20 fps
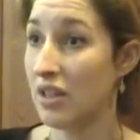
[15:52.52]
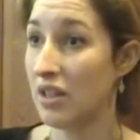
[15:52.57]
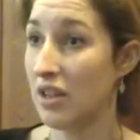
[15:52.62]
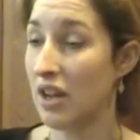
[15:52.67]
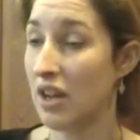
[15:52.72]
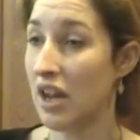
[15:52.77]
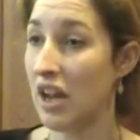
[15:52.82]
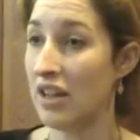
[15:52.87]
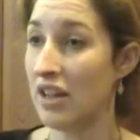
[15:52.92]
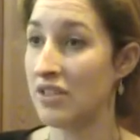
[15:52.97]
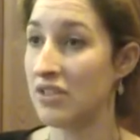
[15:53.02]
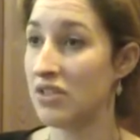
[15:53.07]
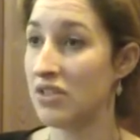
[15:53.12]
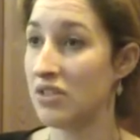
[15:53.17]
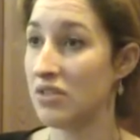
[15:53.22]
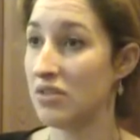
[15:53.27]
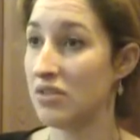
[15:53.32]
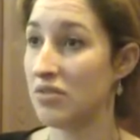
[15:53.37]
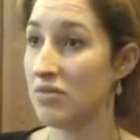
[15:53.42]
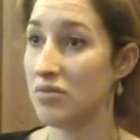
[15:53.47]
and
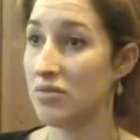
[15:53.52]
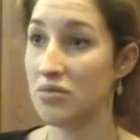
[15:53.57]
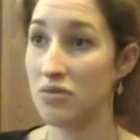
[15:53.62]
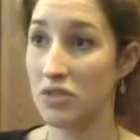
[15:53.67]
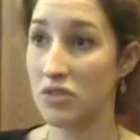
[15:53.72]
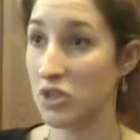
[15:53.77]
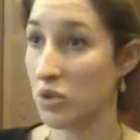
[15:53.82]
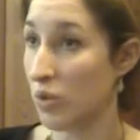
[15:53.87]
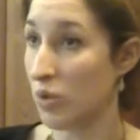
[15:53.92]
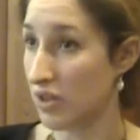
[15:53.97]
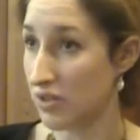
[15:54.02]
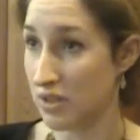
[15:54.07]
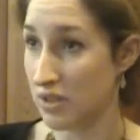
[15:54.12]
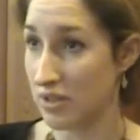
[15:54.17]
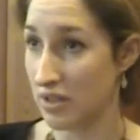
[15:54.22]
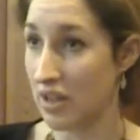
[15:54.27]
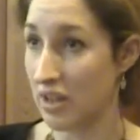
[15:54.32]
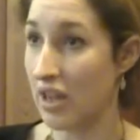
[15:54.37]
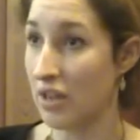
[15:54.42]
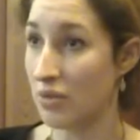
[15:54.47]
to us as
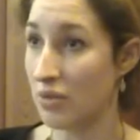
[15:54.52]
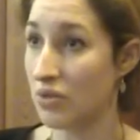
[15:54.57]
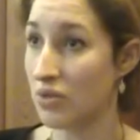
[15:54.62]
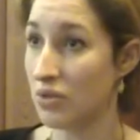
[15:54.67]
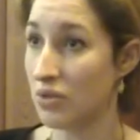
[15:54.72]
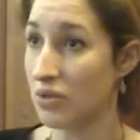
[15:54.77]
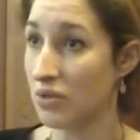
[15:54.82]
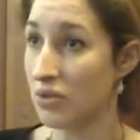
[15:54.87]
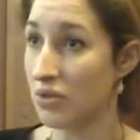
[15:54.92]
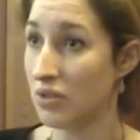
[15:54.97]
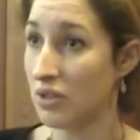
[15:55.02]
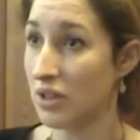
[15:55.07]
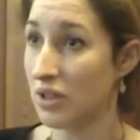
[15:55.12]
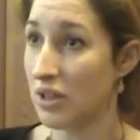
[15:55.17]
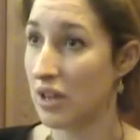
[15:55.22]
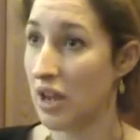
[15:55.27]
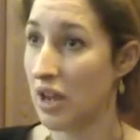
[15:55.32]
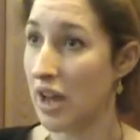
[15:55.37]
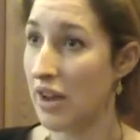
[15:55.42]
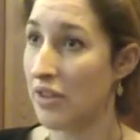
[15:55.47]
a council.
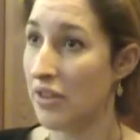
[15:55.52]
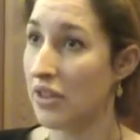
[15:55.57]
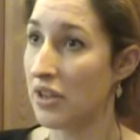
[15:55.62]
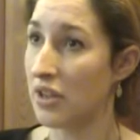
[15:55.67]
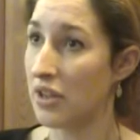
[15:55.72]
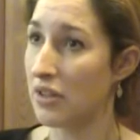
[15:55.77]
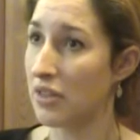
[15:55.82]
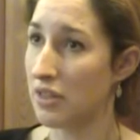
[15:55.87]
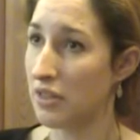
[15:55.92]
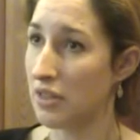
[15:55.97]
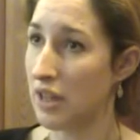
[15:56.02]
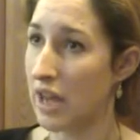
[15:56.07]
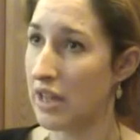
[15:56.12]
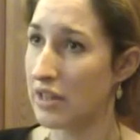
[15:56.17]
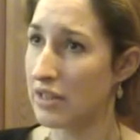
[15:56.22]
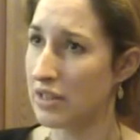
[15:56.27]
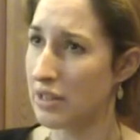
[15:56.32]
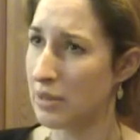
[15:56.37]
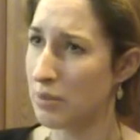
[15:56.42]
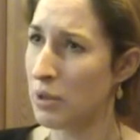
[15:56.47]
And I think
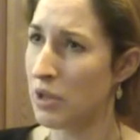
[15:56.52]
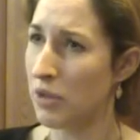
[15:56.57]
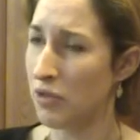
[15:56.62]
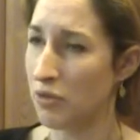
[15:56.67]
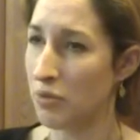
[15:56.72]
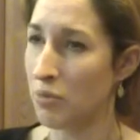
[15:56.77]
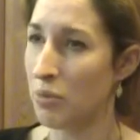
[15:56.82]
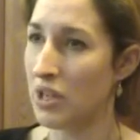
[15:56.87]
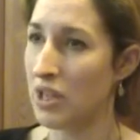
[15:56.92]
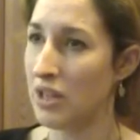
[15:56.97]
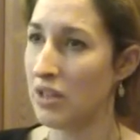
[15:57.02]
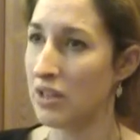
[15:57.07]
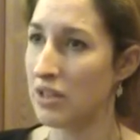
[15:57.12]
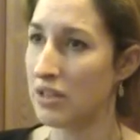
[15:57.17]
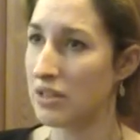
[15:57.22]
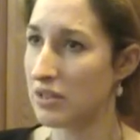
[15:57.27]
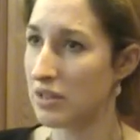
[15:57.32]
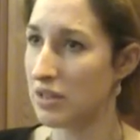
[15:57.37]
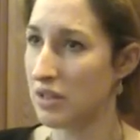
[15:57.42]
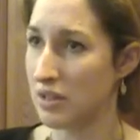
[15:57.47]
that's the bit for me
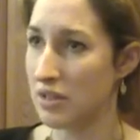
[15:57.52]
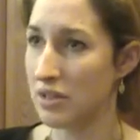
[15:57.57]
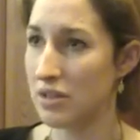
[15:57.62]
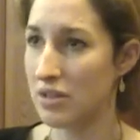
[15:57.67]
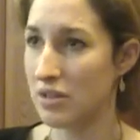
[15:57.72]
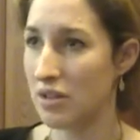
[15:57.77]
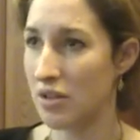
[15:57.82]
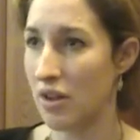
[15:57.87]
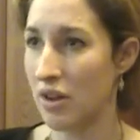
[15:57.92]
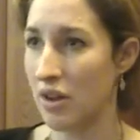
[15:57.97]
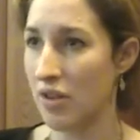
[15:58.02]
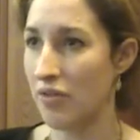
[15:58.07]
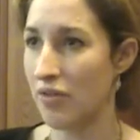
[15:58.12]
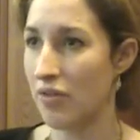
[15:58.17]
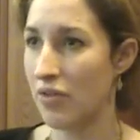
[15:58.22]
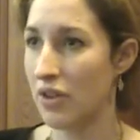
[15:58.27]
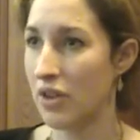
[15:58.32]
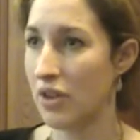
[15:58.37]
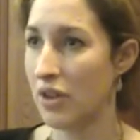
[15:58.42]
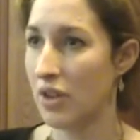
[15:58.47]
that's kind
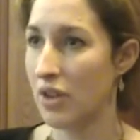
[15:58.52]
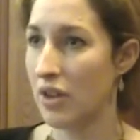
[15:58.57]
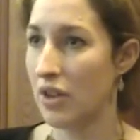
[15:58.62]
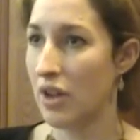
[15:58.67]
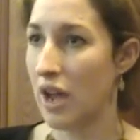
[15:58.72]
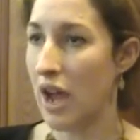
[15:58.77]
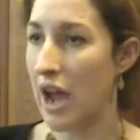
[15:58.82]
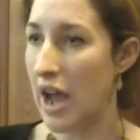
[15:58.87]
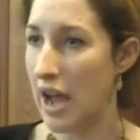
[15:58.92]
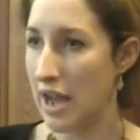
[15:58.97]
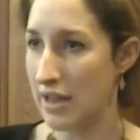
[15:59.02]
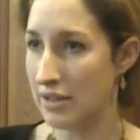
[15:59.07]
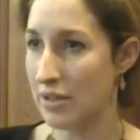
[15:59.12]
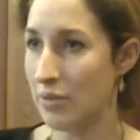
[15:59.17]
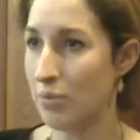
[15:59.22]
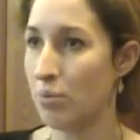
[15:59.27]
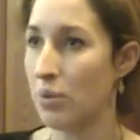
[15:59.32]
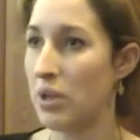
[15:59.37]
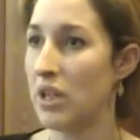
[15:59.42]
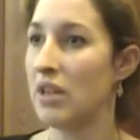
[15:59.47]
of
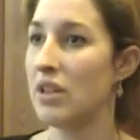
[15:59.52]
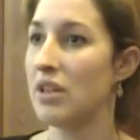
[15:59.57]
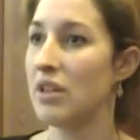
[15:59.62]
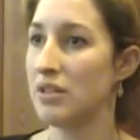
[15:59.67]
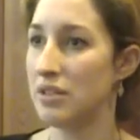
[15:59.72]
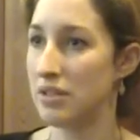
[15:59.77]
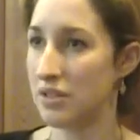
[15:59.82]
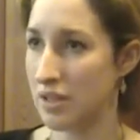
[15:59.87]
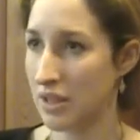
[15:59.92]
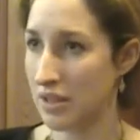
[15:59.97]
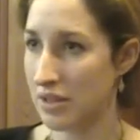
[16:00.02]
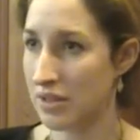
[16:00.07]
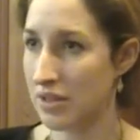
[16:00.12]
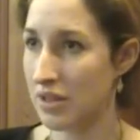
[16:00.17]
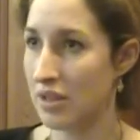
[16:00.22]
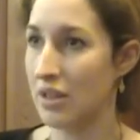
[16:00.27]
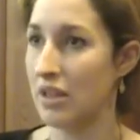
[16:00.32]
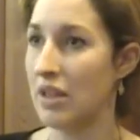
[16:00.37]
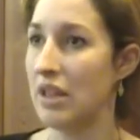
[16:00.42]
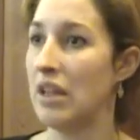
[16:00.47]
hasn't been
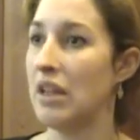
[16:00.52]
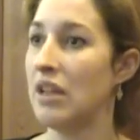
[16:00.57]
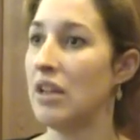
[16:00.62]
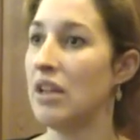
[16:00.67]
consistently